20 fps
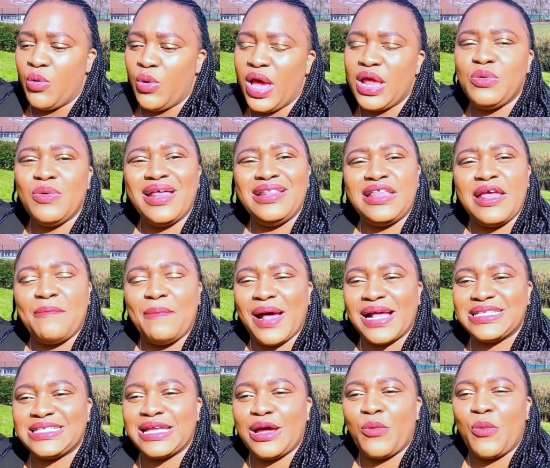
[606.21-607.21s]
And when they
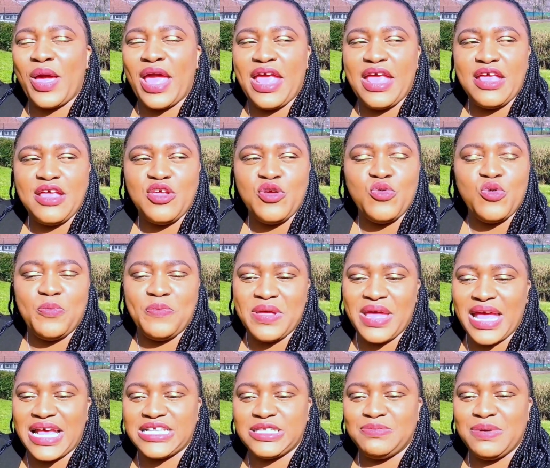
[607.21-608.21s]
pass away, you will
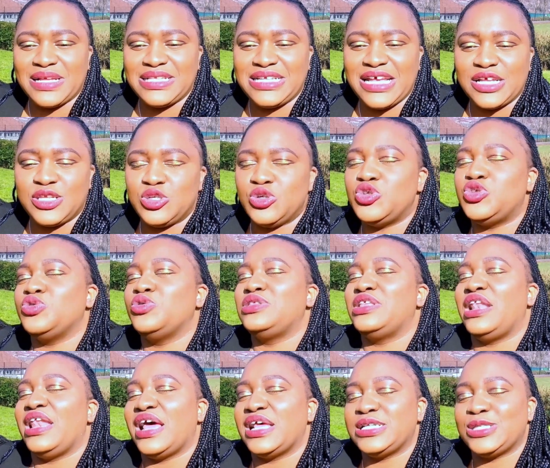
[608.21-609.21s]
be expected to do
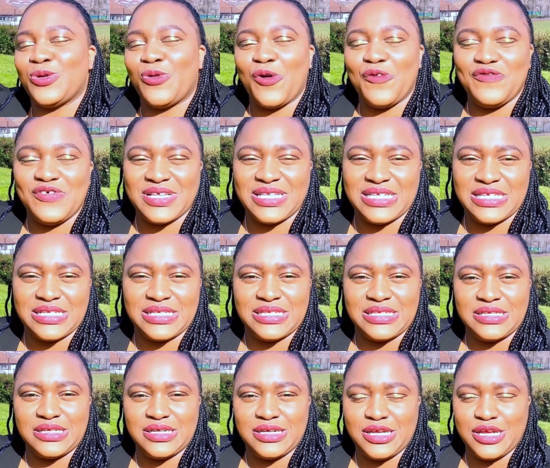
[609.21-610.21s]
the last
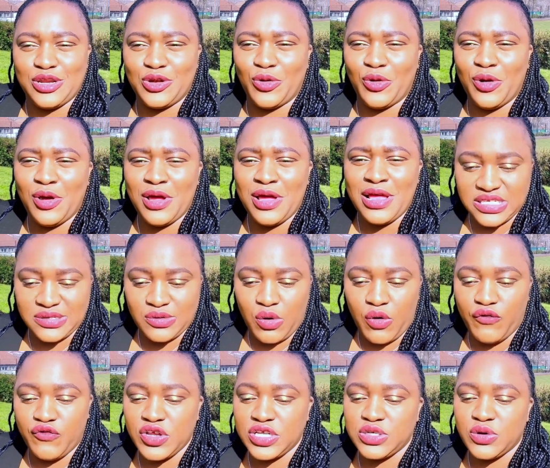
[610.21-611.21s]
offices,
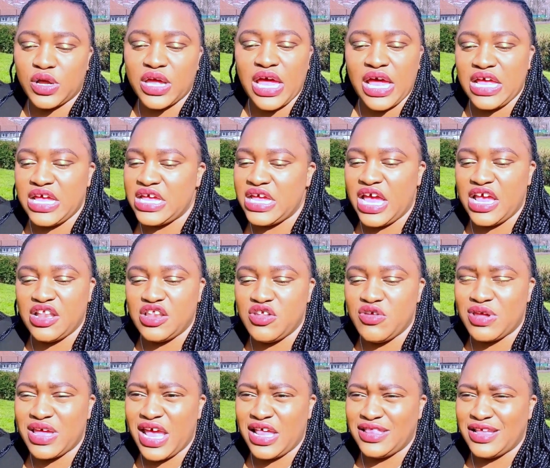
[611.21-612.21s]
of which, okay, here in
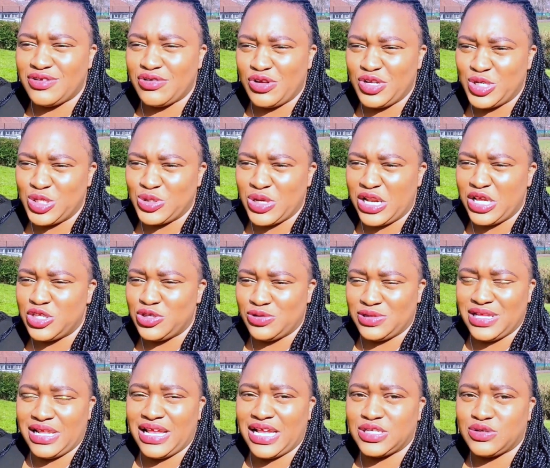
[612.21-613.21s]
UK, they don't usually do
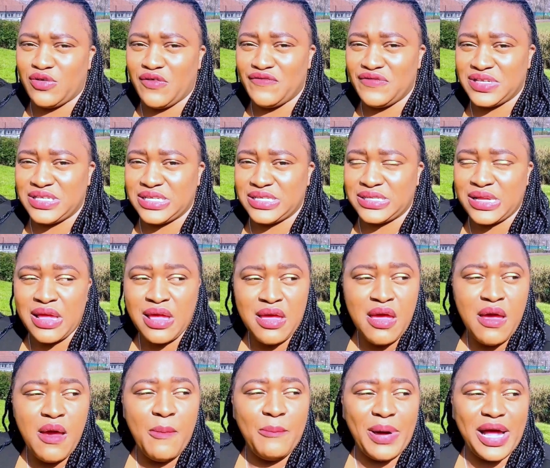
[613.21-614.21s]
the last offices.
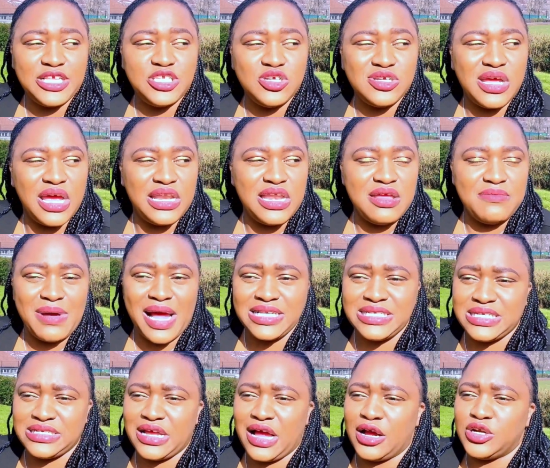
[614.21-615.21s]
But you can
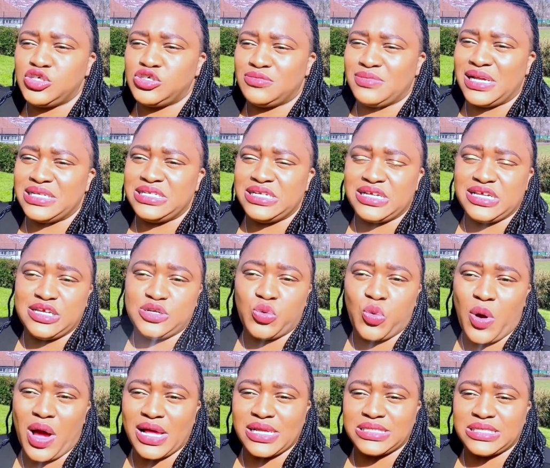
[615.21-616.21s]
imagine how traumatic it
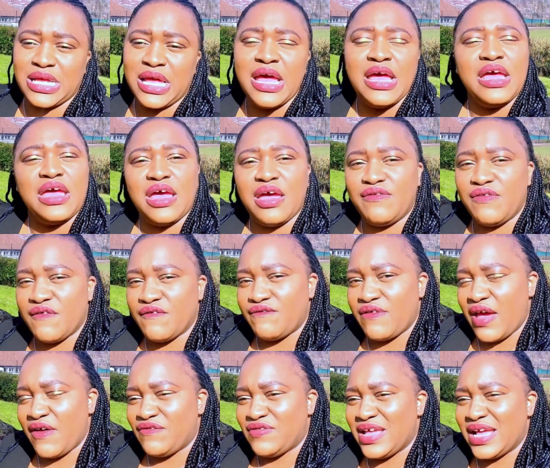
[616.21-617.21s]
was having
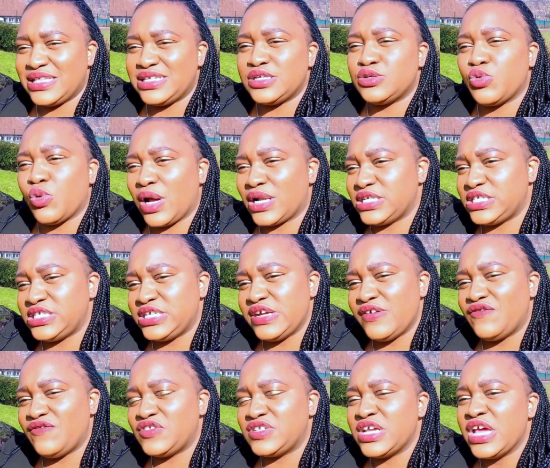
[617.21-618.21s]
5 deaths in one
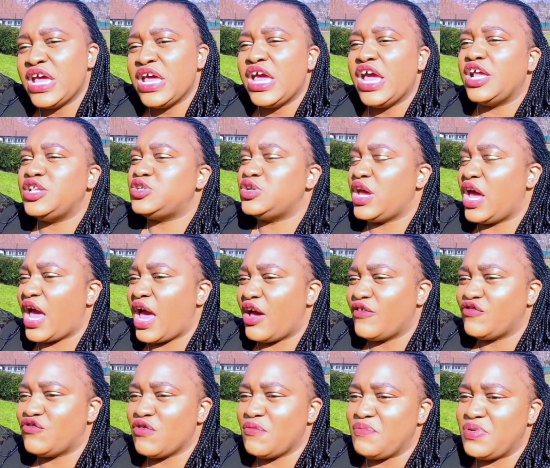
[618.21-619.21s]
shift, and you
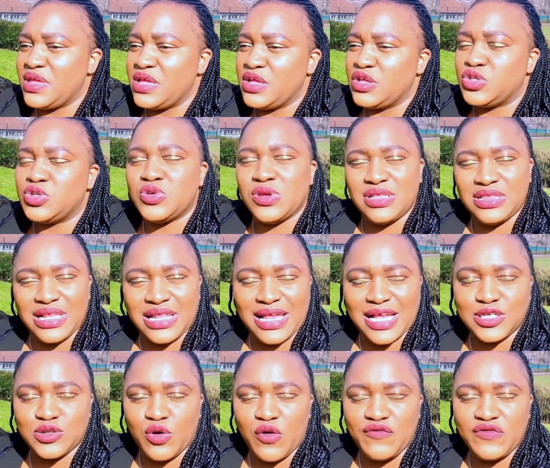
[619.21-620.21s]
have to be doing the
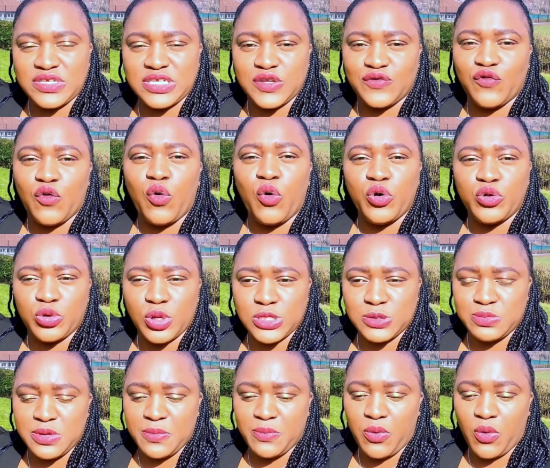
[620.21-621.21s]
last offices for all those
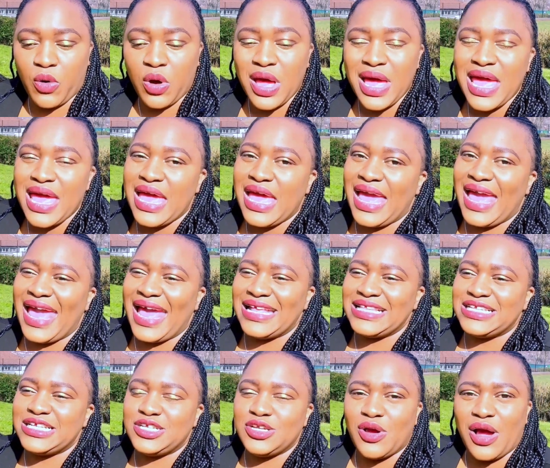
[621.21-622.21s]
people, and
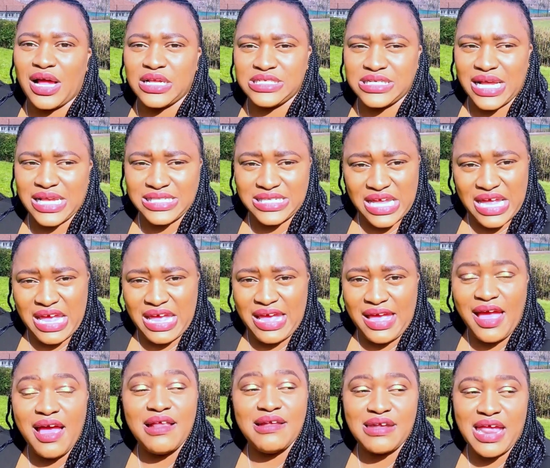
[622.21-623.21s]
you are just a
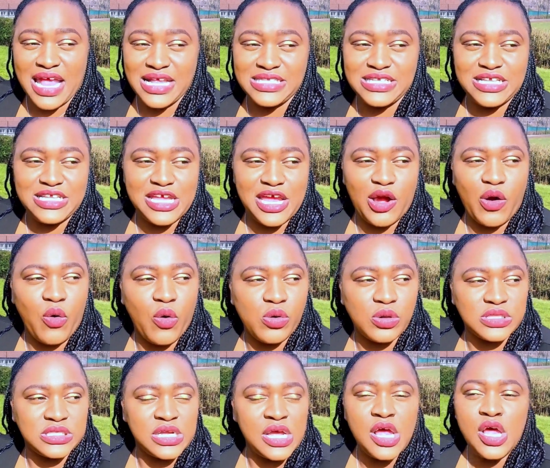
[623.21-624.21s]
19-year-old.